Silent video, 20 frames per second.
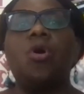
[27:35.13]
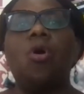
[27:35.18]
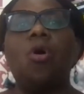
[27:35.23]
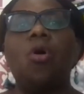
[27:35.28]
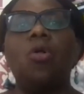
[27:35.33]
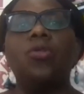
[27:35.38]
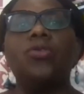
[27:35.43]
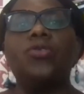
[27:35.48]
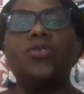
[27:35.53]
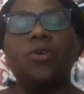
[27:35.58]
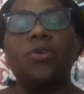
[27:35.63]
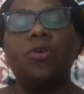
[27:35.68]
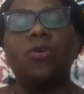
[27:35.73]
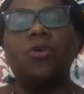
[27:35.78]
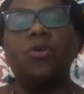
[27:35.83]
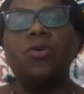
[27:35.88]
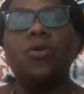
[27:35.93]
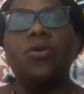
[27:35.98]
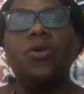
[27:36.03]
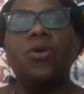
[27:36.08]

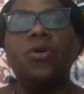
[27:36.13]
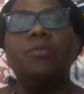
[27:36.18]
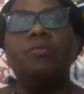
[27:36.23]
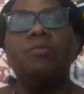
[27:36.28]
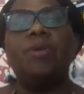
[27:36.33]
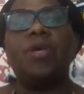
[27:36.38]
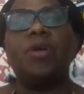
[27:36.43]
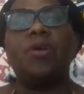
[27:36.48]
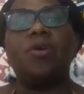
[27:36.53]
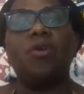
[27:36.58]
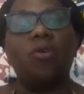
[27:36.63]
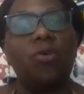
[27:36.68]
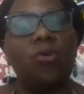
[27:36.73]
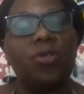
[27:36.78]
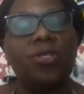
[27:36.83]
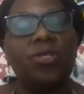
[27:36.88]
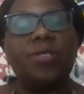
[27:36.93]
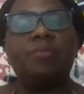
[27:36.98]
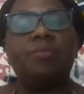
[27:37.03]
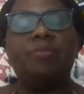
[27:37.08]
Also,
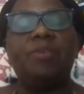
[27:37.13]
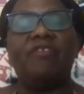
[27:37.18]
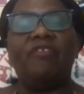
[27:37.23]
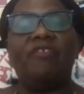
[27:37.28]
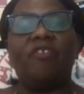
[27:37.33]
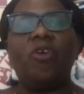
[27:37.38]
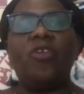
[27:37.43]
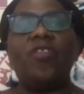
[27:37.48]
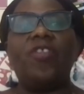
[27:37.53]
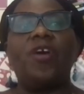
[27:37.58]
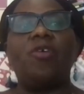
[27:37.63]
because before